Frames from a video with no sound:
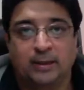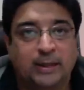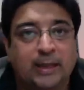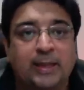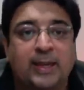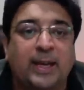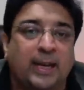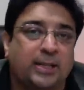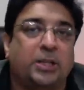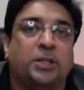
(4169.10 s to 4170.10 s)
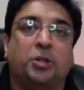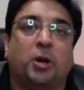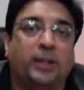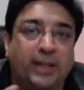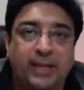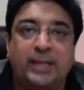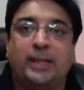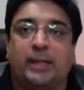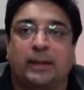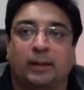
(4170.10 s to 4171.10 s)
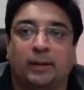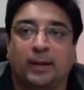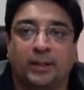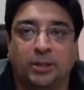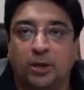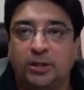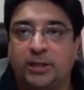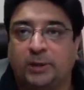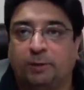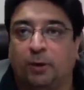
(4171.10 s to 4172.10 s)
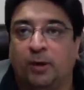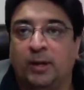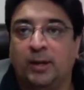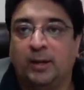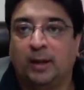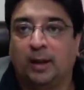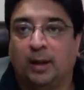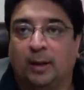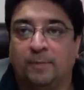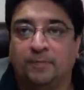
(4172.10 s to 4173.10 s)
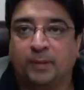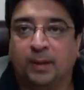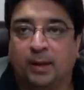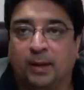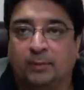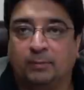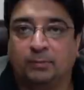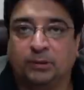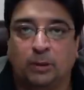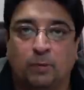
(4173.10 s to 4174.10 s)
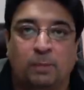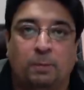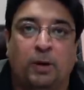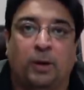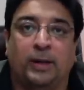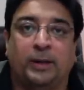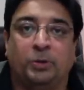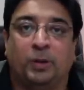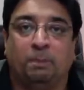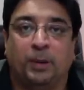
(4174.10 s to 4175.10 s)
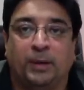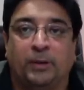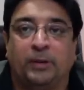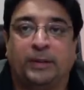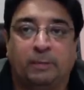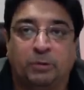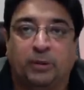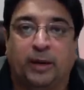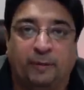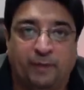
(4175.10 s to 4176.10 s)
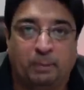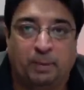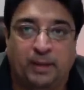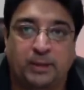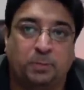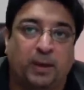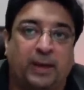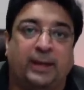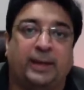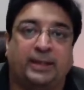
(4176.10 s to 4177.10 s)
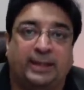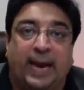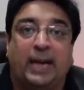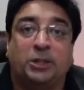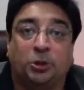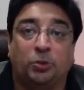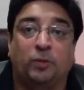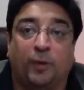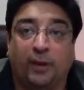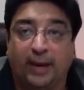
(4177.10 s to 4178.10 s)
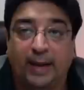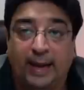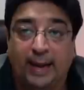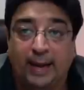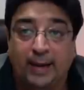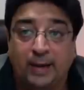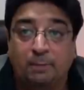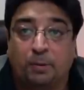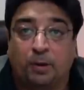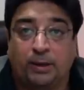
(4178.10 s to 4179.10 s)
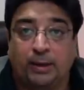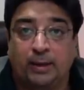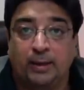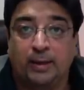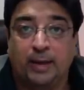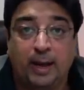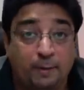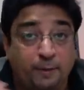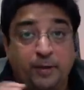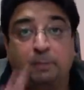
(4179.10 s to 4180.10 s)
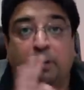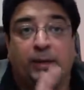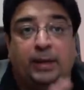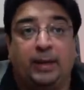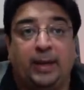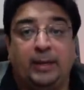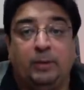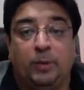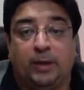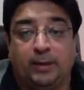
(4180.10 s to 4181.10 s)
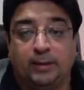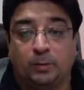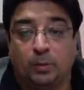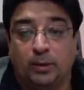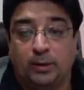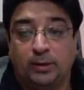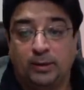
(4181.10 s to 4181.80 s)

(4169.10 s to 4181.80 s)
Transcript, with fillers: learning has just got easier. It's not just for someone belonging to a particular demographic presence, but it stands true for anybody, everybody, anywhere in the world.